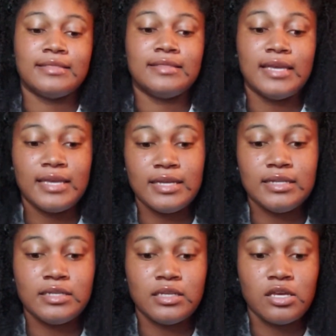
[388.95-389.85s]

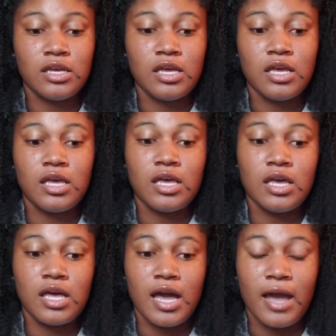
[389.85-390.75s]
then
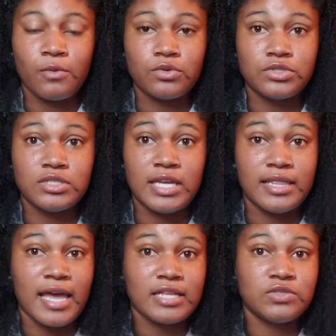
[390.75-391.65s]
I will,
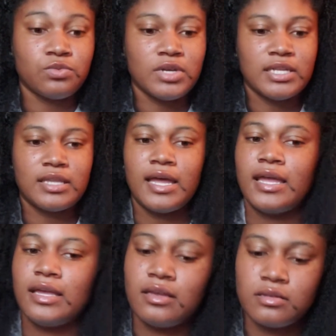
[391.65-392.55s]
and that's when,
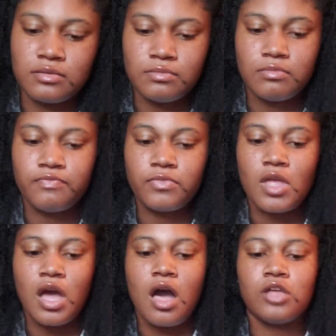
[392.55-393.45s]
like,
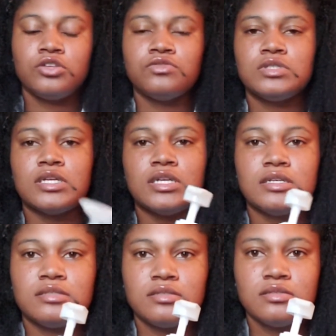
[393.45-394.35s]
I'll use
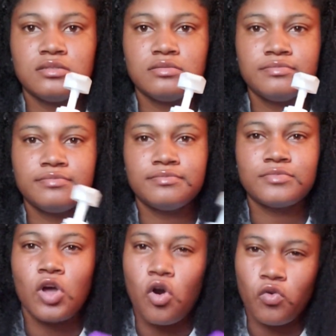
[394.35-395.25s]
this
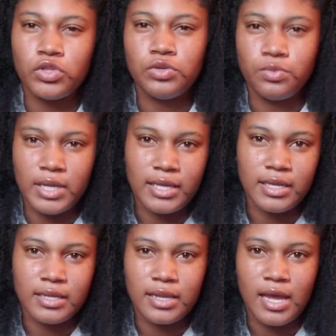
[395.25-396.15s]
only
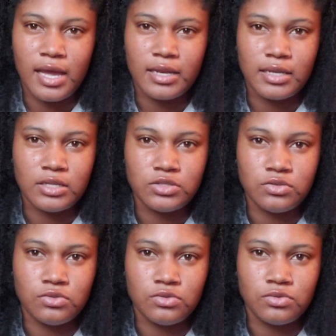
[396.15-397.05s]
when I need
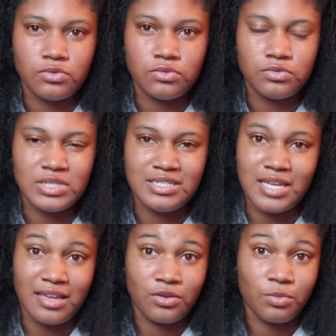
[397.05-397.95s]
to
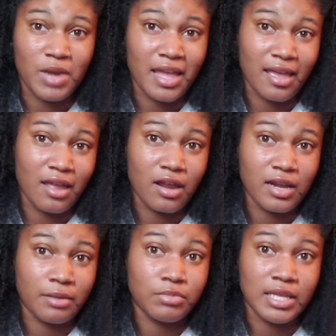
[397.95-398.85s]
detangle my hair
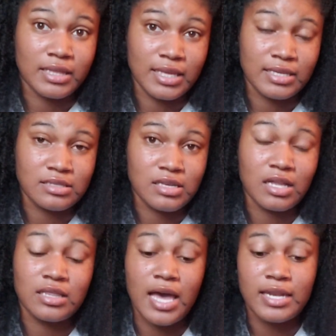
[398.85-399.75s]
and I'm being lazy.
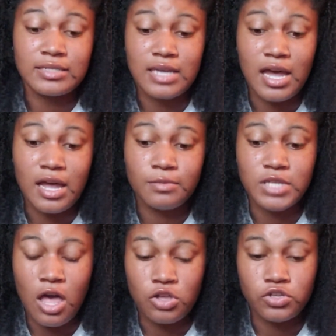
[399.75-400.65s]
A lot of times
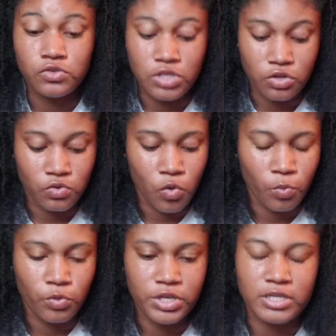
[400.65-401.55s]
I'll use a
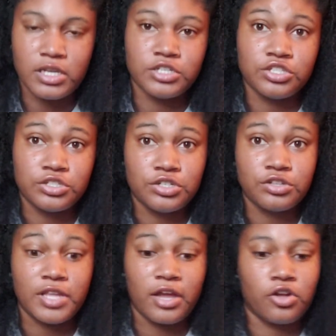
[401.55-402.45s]
normal
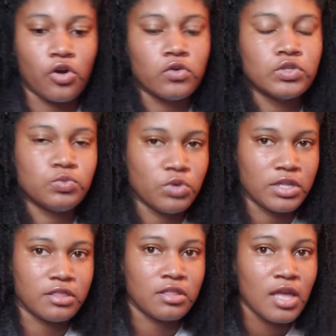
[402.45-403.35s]
conditioner that goes with